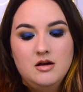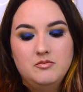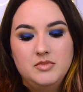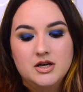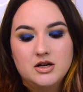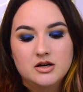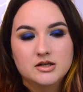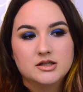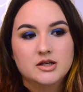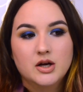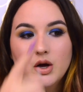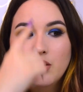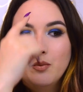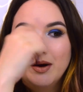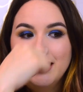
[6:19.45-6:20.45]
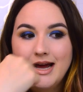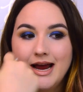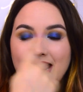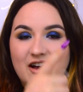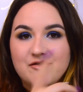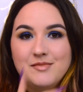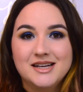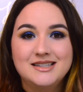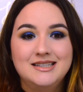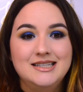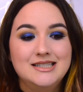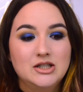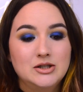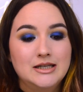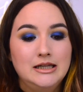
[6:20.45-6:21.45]
Because when I have my
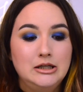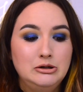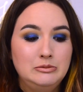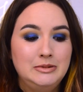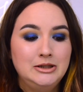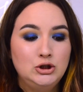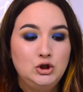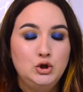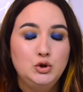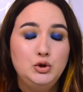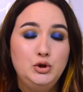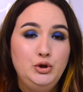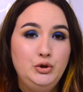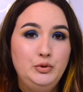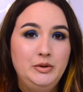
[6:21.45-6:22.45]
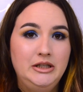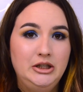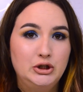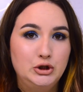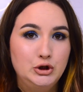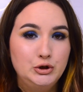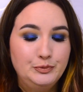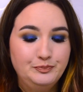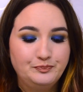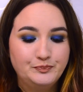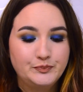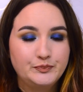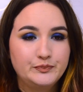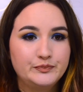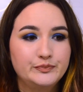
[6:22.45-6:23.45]
T-zone a little bit too dewier,
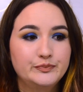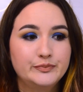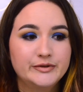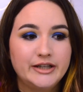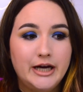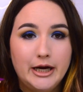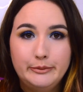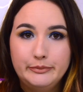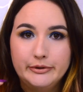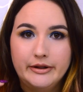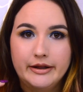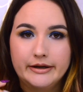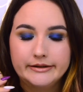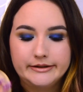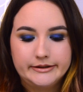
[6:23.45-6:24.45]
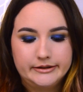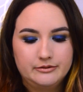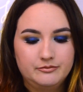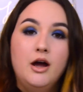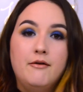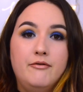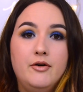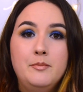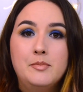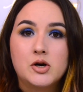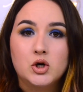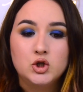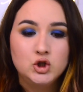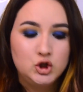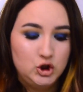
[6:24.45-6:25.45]
I put this. For
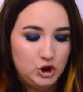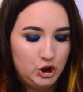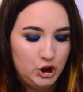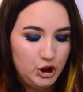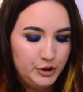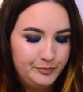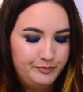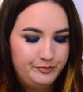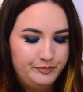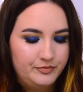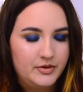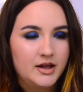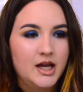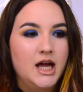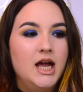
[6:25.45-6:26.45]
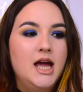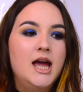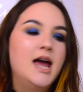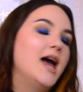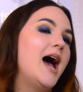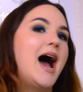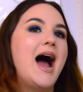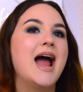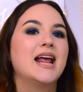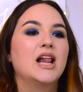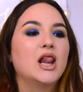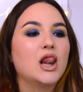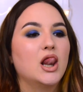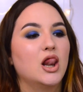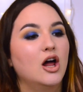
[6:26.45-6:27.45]
bronzer, I
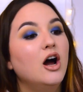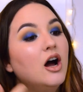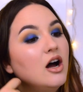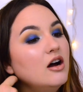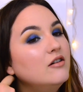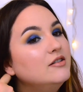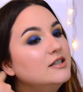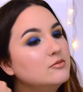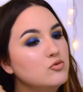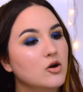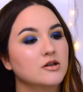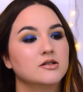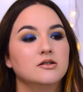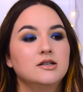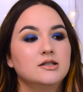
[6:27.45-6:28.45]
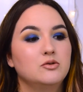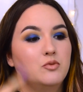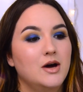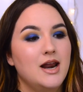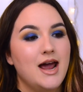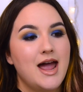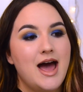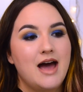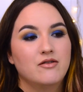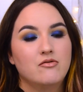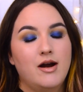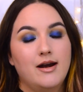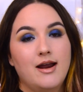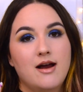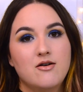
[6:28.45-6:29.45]
love this bronzer. It's what I have
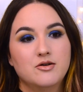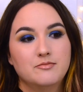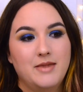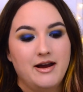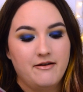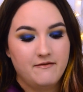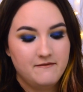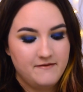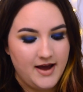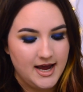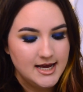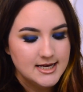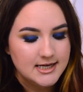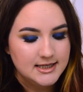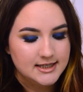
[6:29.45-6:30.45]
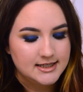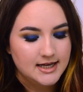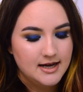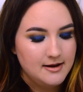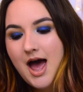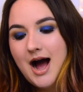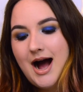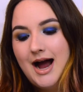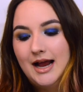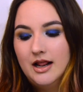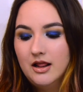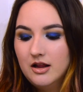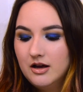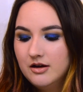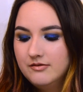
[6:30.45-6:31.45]
right now on my face. I
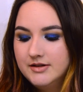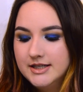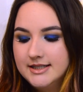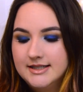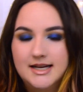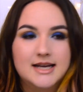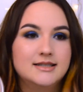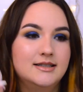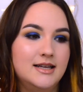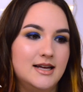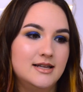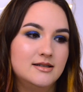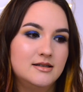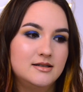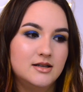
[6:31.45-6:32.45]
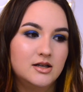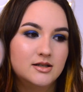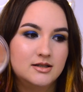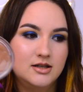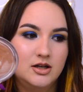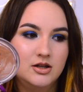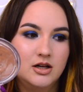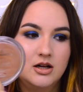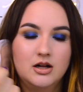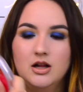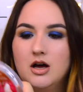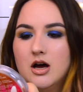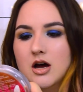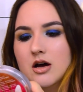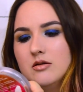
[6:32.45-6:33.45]
love this Essence Sun
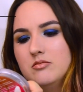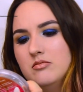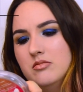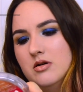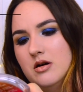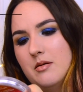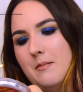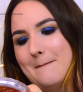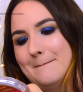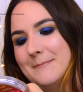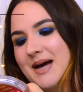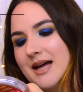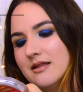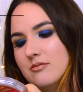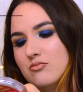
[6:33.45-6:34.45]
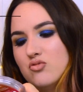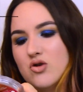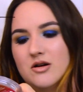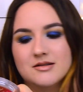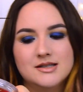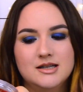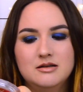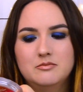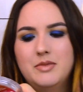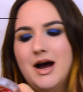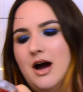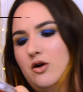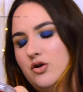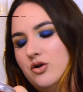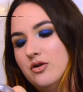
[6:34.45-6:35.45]
Club matte bronzing
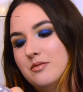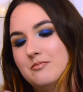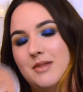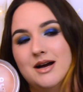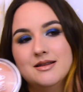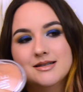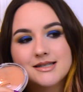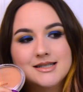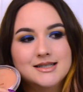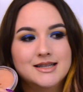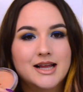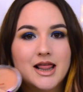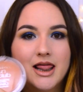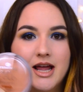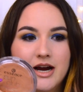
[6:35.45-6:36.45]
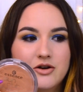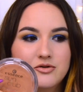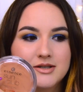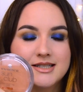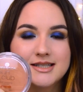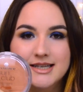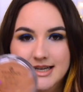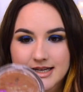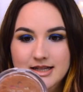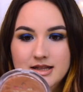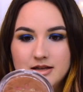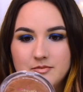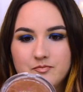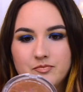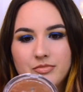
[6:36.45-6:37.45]
powder. Mine is in lighter
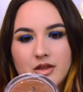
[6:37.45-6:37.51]
skin.